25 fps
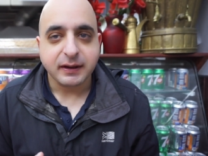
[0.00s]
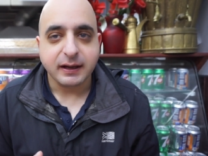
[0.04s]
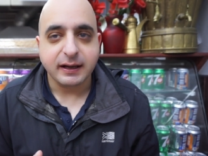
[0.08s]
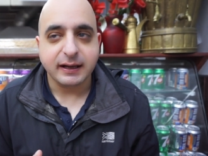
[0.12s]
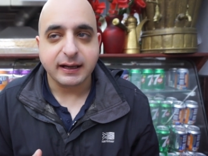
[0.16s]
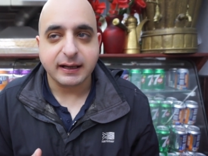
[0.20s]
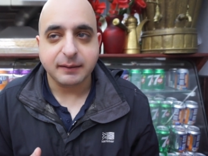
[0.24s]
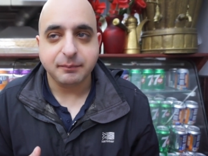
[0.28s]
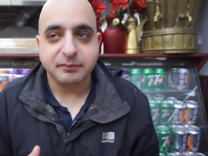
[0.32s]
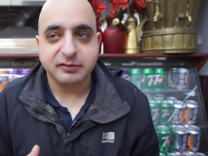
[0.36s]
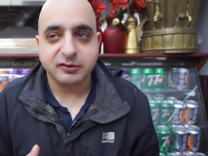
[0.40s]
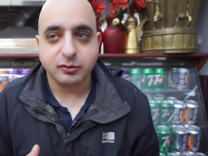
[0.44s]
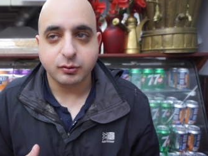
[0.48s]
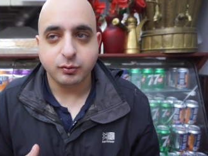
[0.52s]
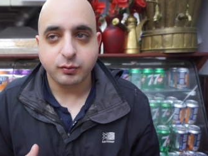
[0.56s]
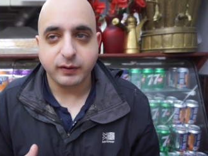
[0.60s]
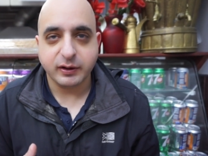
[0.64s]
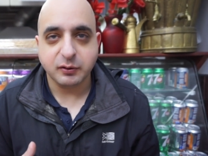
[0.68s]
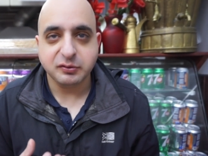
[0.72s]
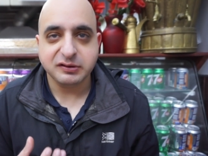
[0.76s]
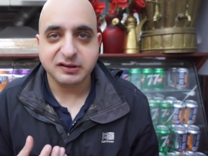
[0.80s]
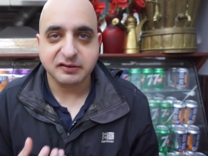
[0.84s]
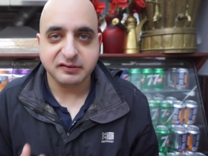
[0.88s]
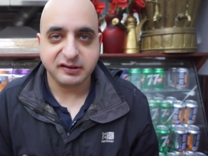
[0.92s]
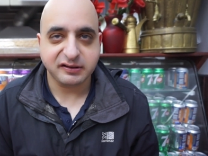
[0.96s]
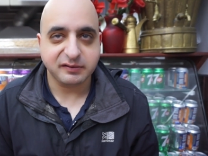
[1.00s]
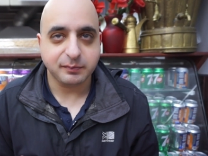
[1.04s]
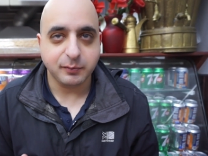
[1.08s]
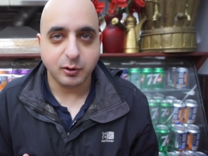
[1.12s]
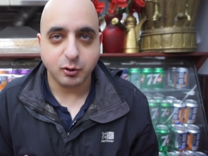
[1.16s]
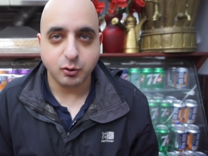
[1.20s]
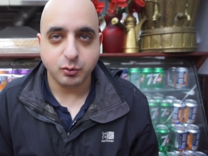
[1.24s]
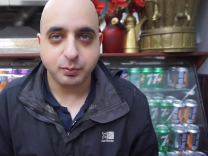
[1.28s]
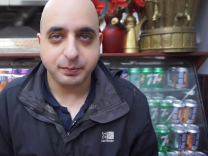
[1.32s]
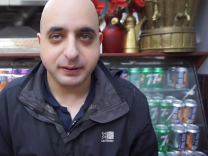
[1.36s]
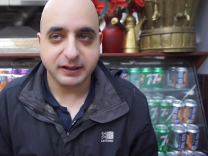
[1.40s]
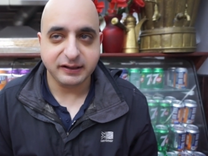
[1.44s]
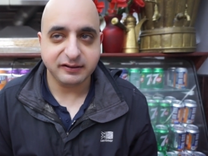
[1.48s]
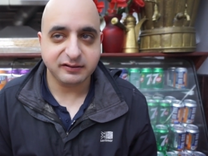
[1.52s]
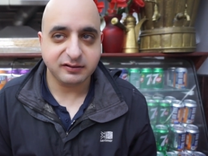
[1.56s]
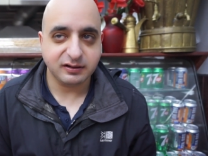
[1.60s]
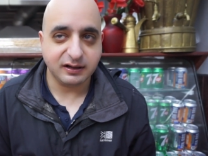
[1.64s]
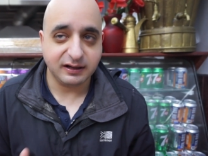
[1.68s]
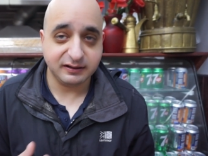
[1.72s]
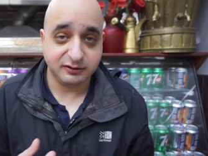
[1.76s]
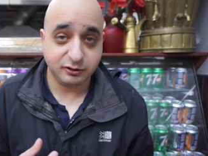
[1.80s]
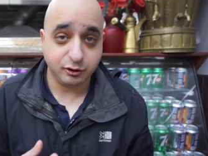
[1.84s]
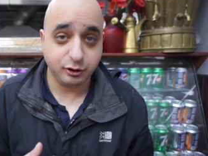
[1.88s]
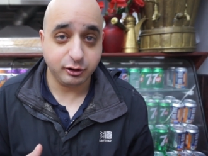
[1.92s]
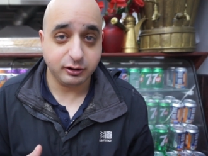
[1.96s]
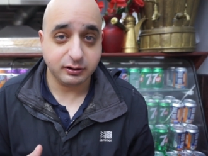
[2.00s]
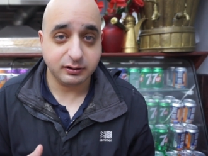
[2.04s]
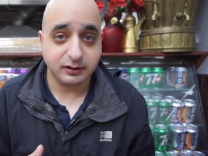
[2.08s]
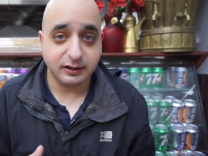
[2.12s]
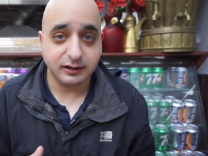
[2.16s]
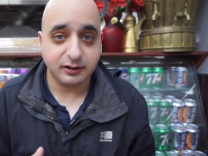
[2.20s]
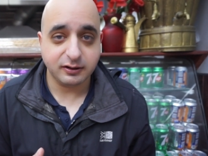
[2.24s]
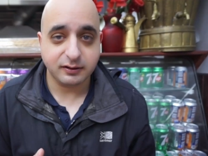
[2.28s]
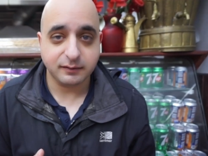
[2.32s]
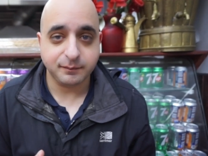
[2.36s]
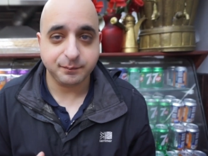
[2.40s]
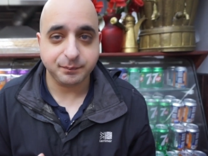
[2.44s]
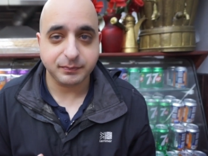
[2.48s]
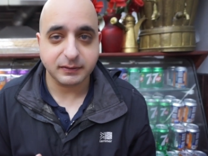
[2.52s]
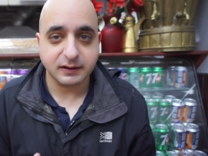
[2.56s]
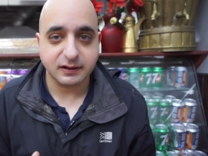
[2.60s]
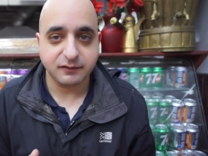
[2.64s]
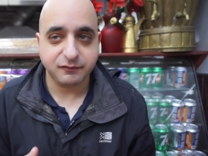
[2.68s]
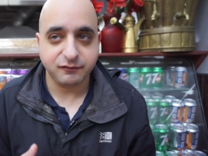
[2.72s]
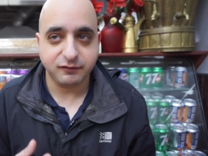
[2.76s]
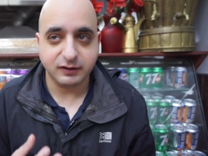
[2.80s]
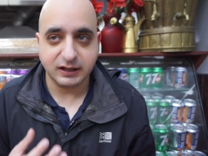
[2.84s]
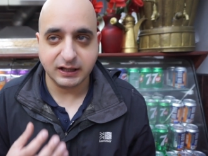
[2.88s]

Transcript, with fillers: Um, so whilst it was a small piece, I took their the